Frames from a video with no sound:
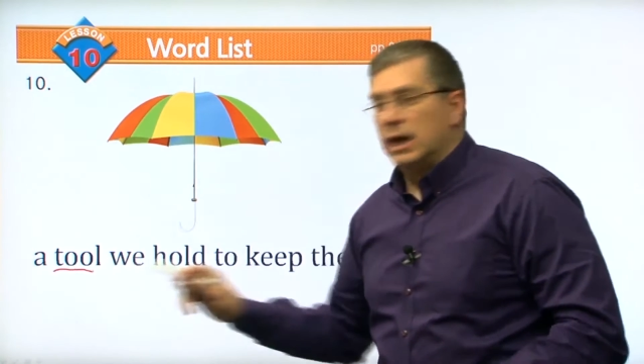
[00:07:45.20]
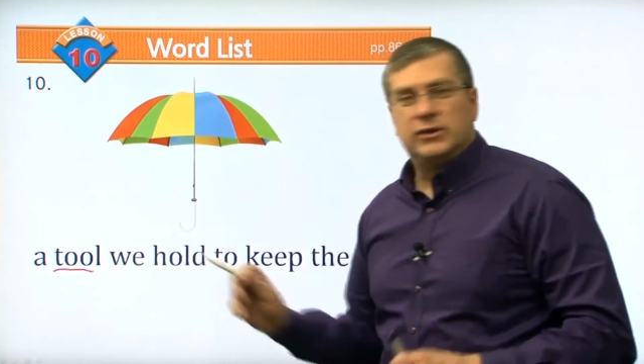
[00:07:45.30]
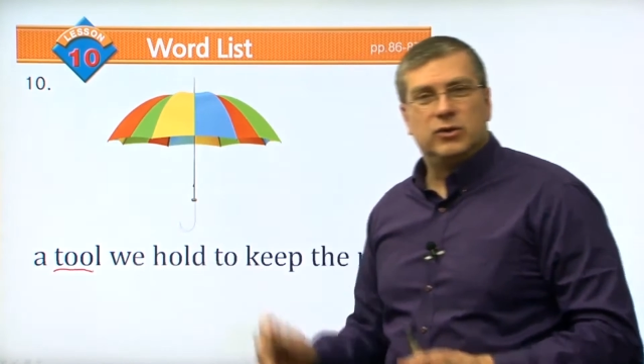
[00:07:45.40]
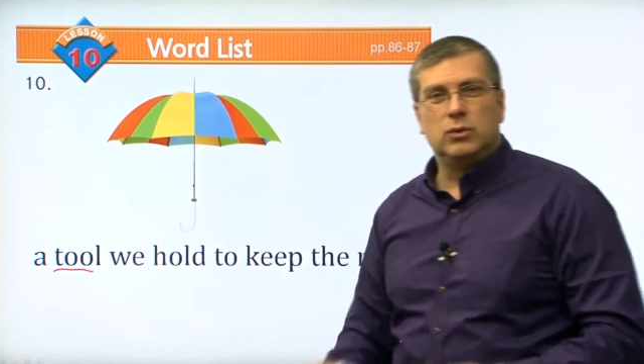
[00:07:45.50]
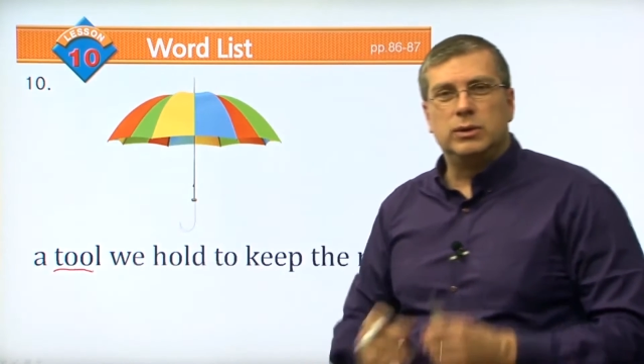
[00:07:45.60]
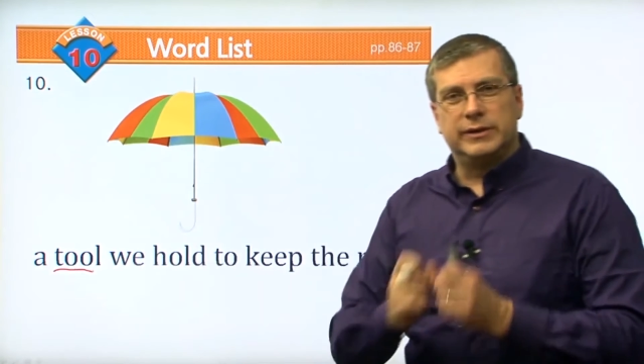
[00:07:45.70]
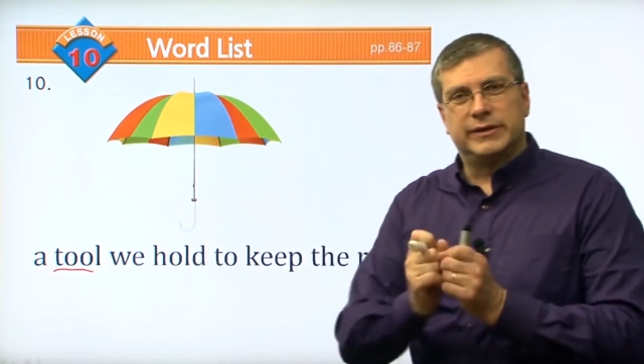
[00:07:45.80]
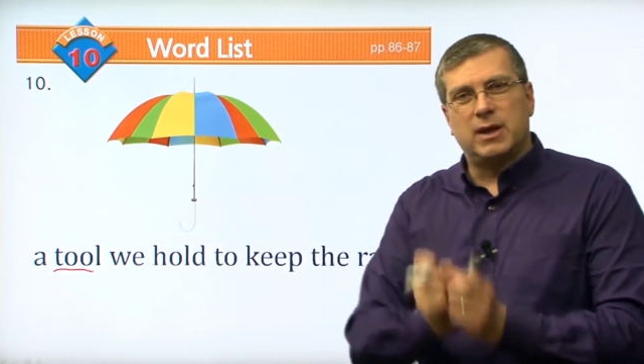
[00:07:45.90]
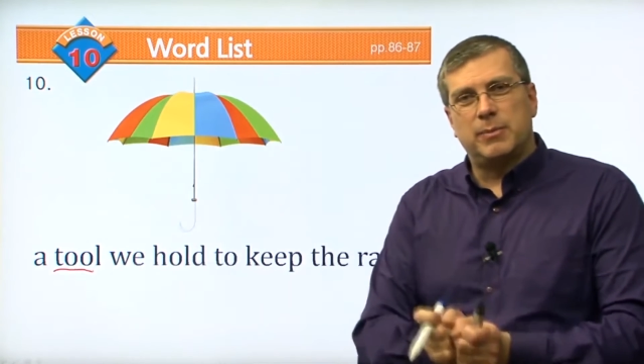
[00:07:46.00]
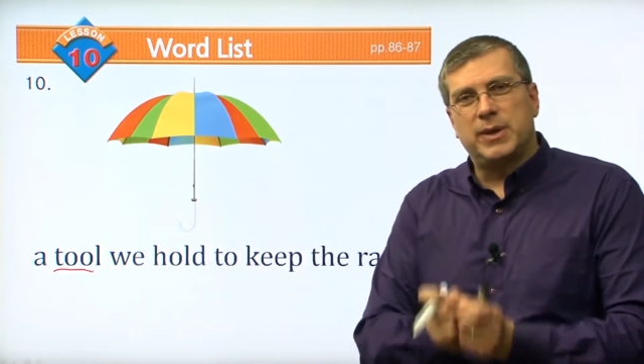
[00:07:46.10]
A tool is
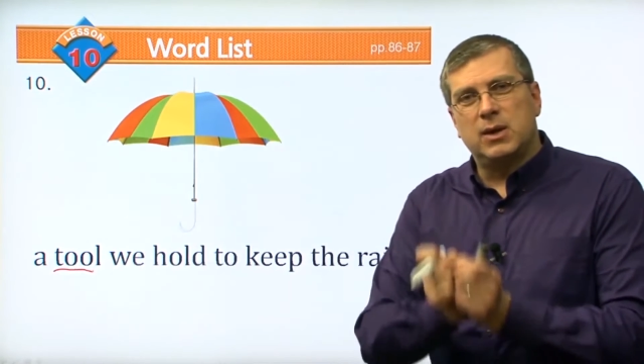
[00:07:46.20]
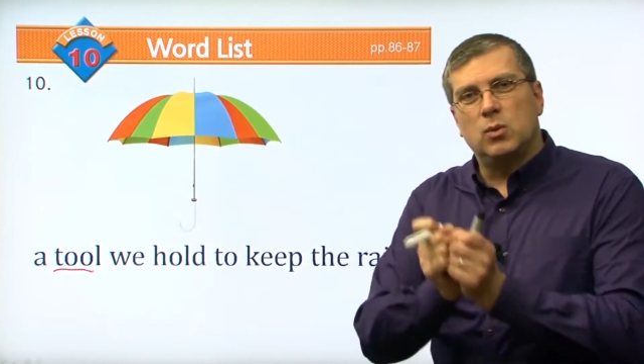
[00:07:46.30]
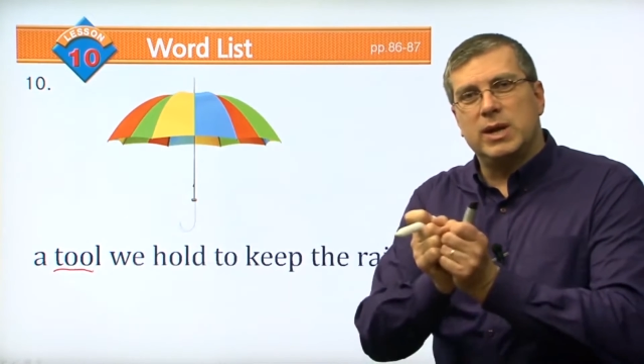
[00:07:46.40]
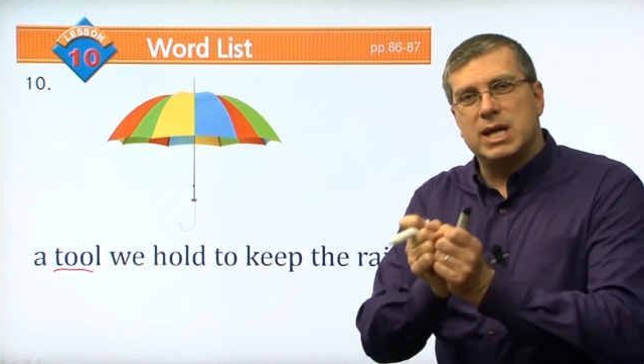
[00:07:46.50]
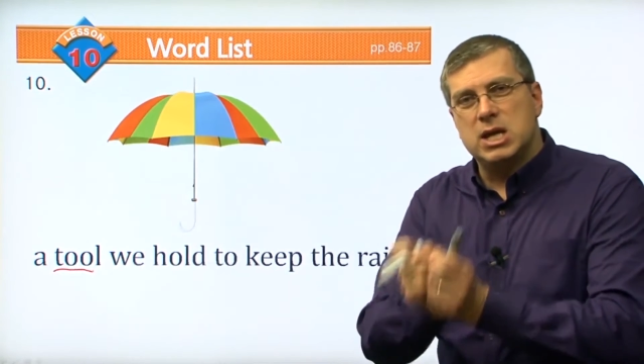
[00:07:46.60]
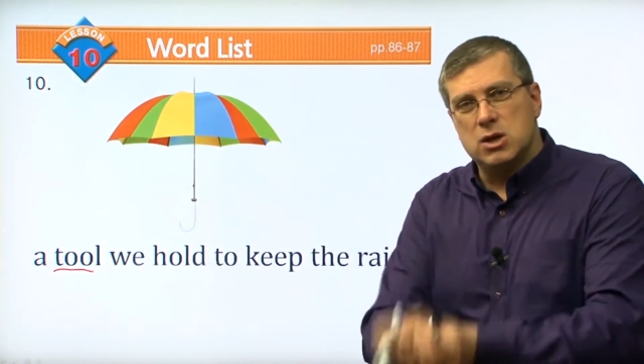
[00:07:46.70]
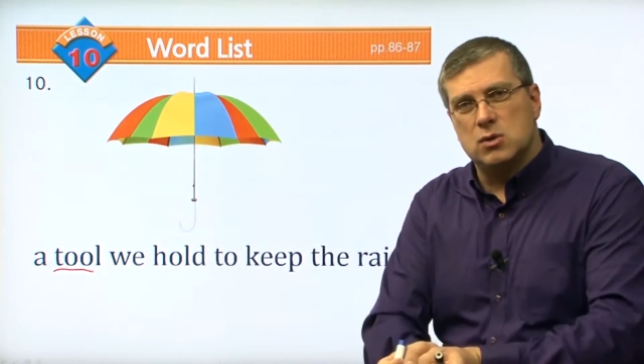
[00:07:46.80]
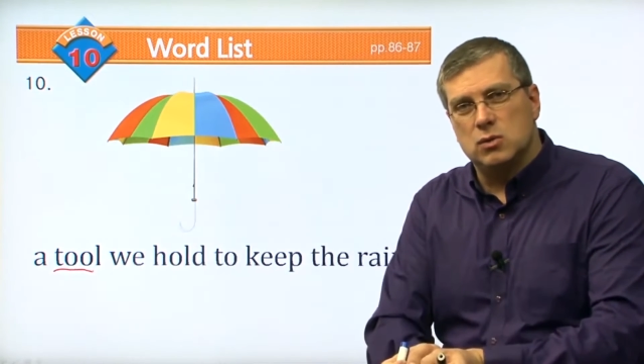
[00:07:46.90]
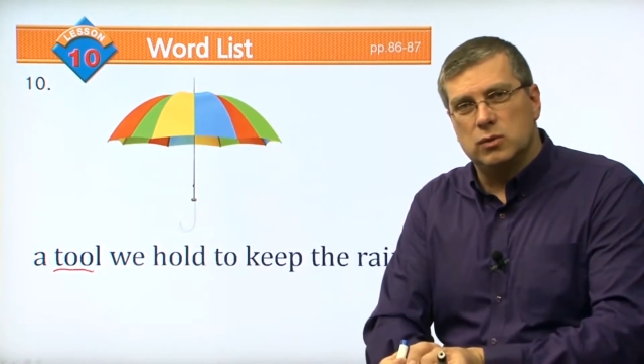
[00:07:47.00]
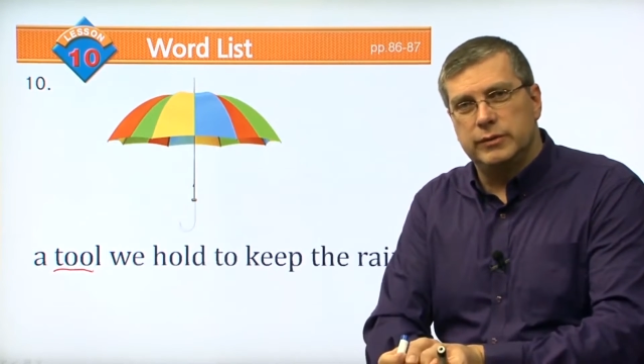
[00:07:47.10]
something we
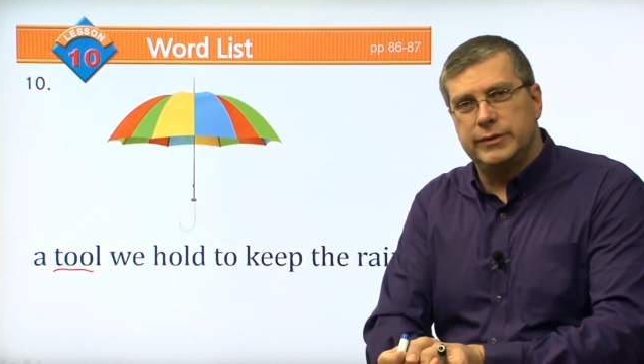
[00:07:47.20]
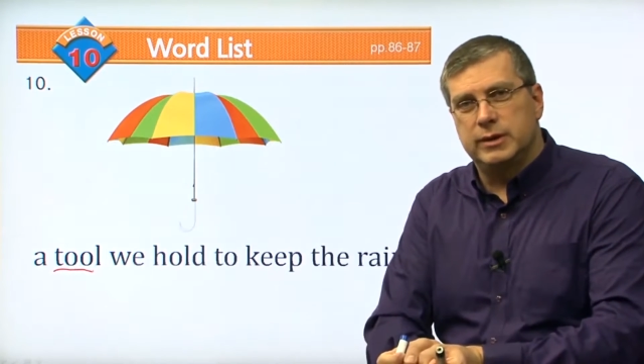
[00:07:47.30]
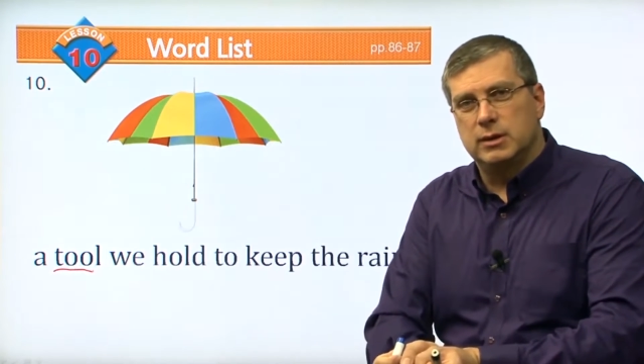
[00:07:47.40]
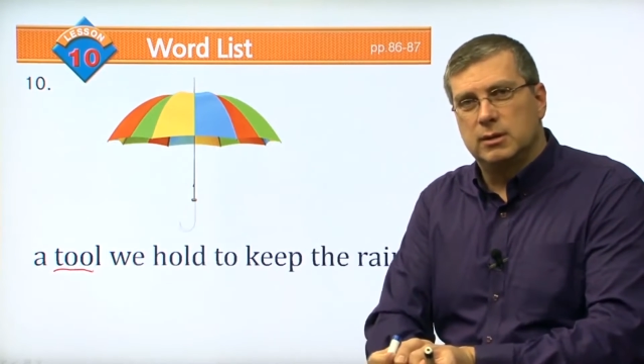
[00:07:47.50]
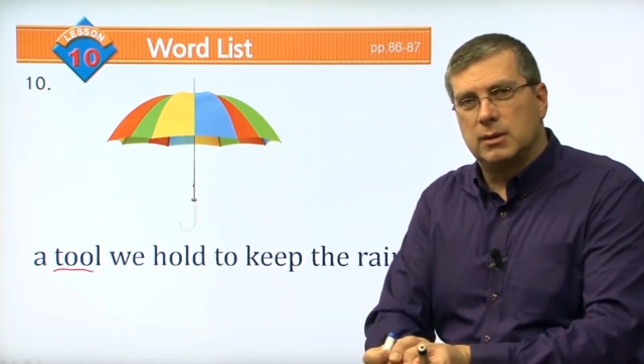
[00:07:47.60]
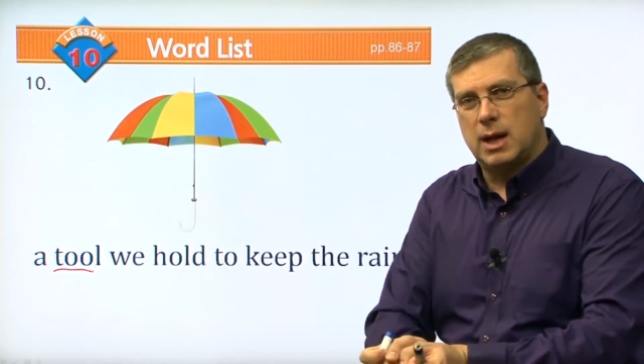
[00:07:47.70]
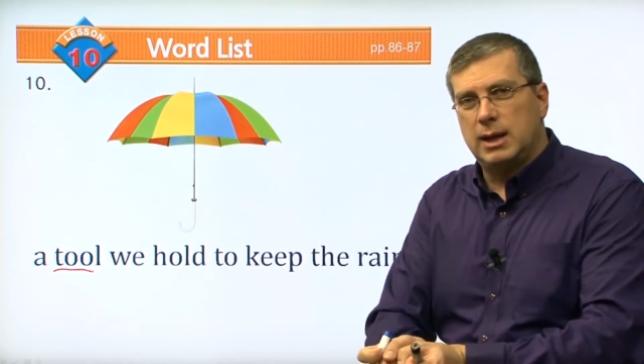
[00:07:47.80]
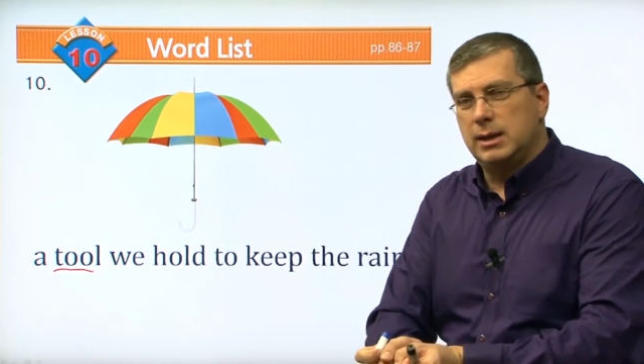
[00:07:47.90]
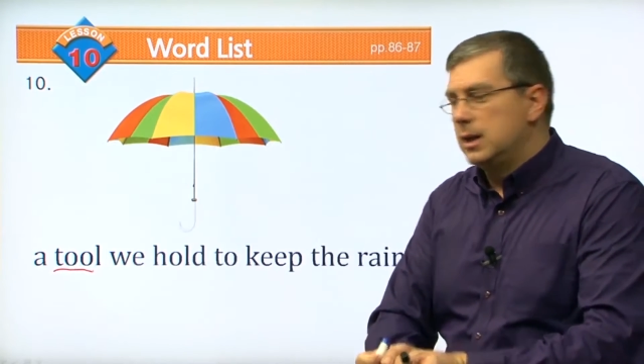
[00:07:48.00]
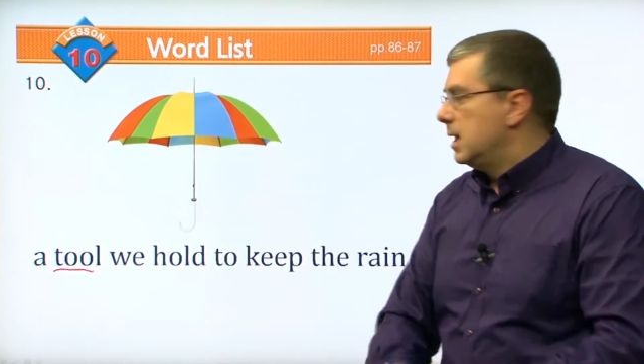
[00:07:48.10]
use,
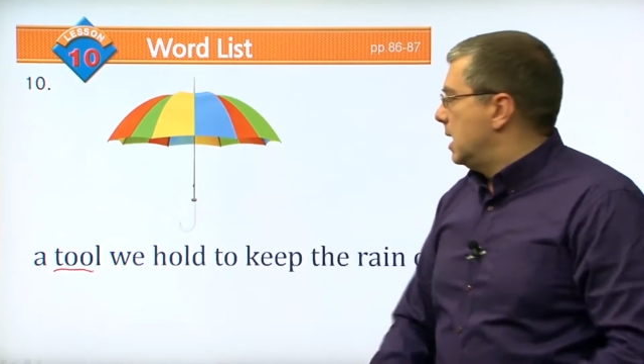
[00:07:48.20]
right?